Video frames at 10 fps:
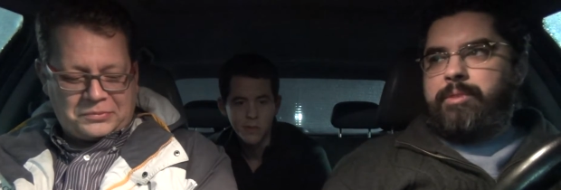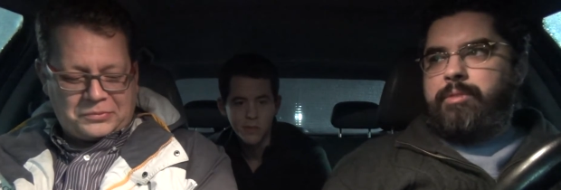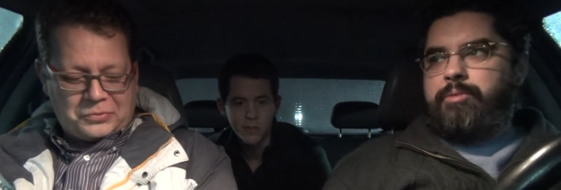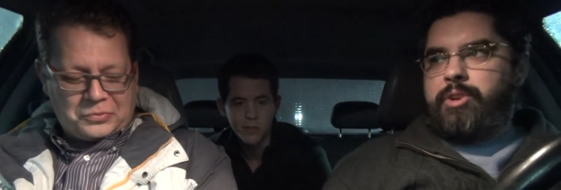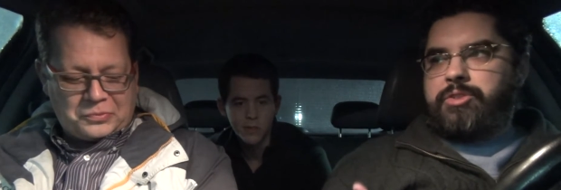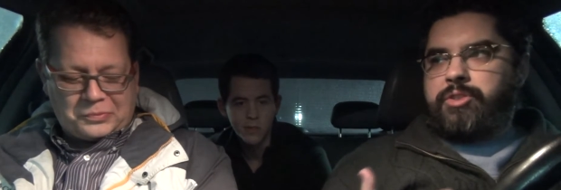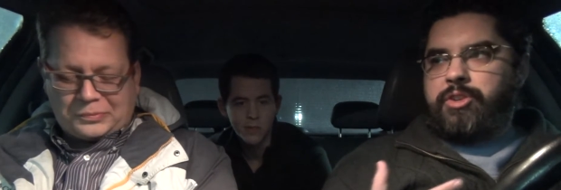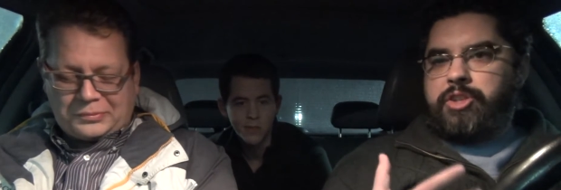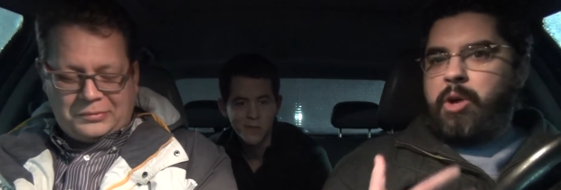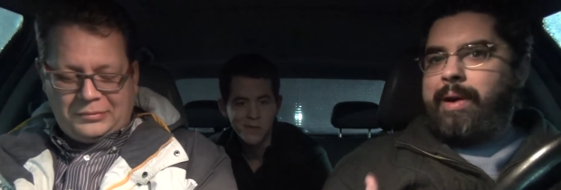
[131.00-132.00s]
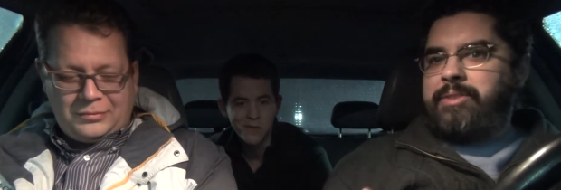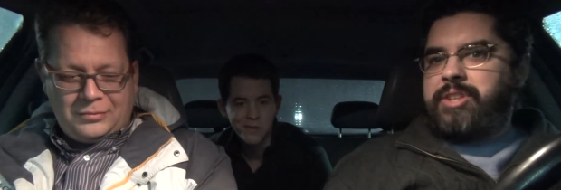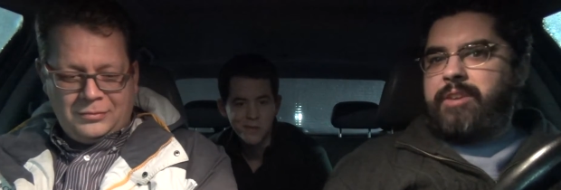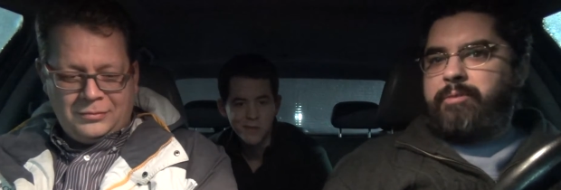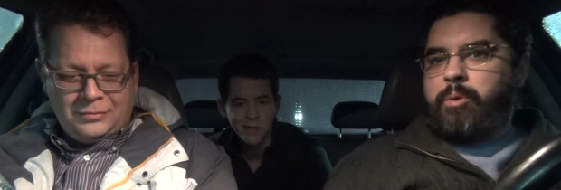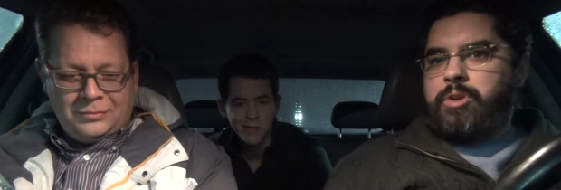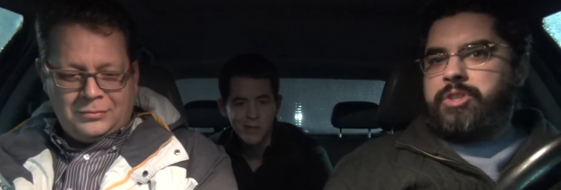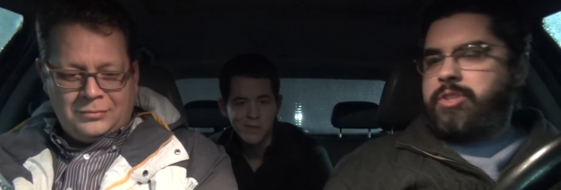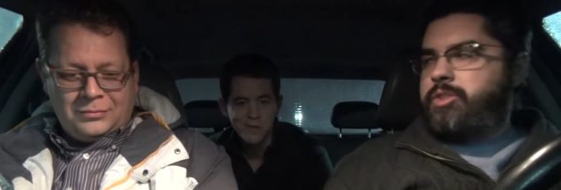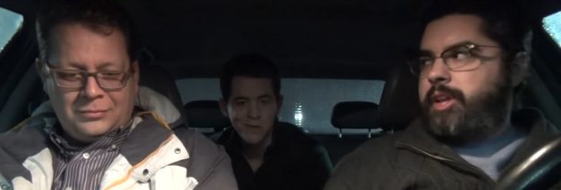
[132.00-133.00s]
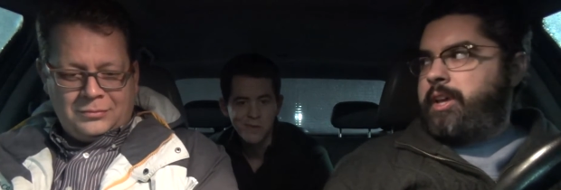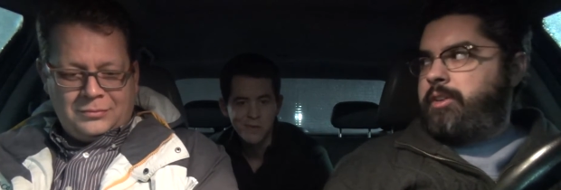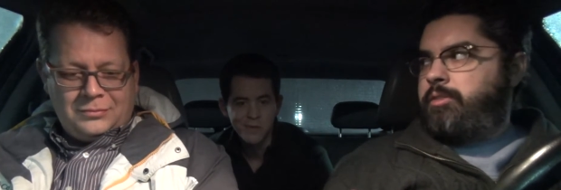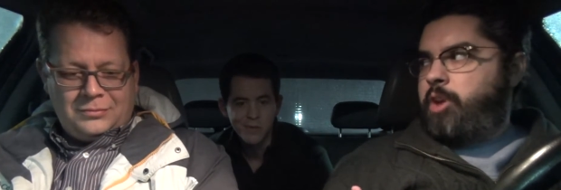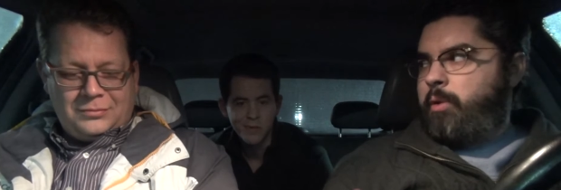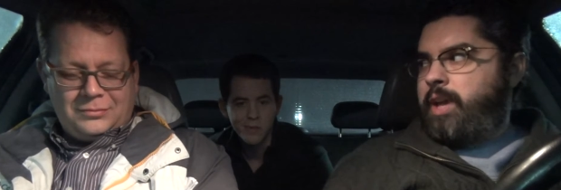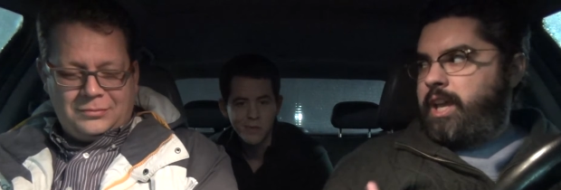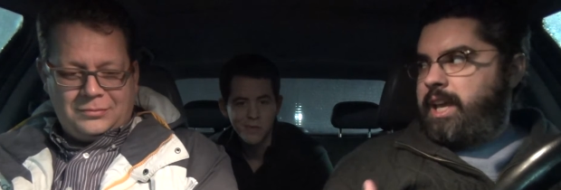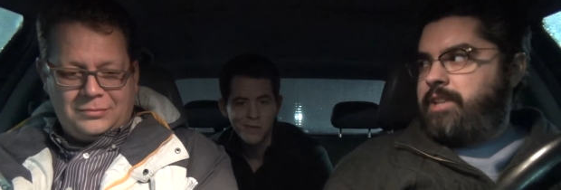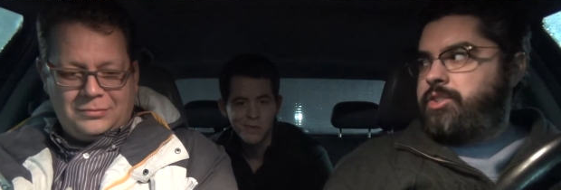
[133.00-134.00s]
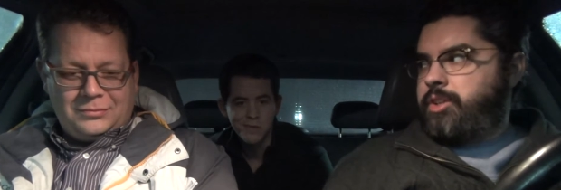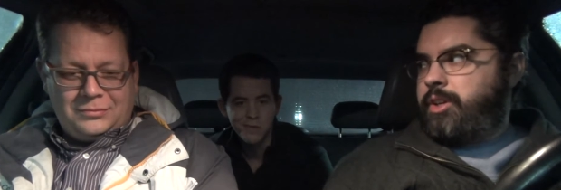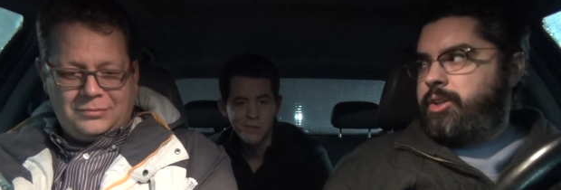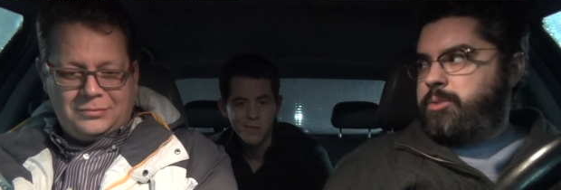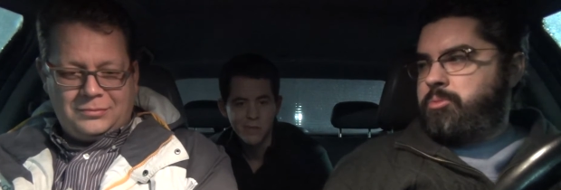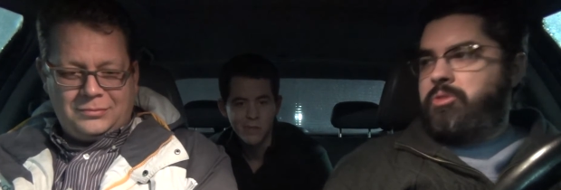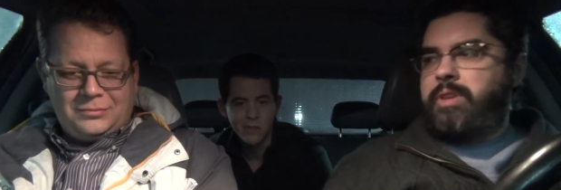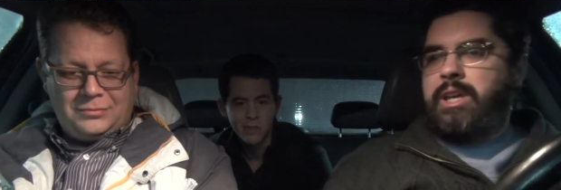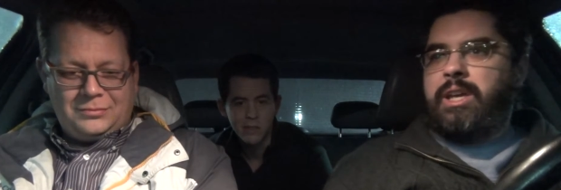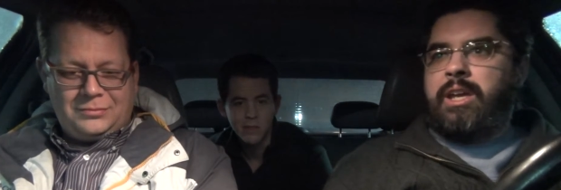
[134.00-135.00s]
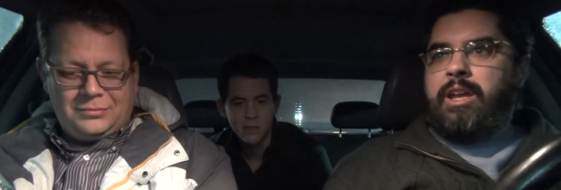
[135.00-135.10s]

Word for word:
Speaker 1: there's there's no outside force that's like going against her in this movie.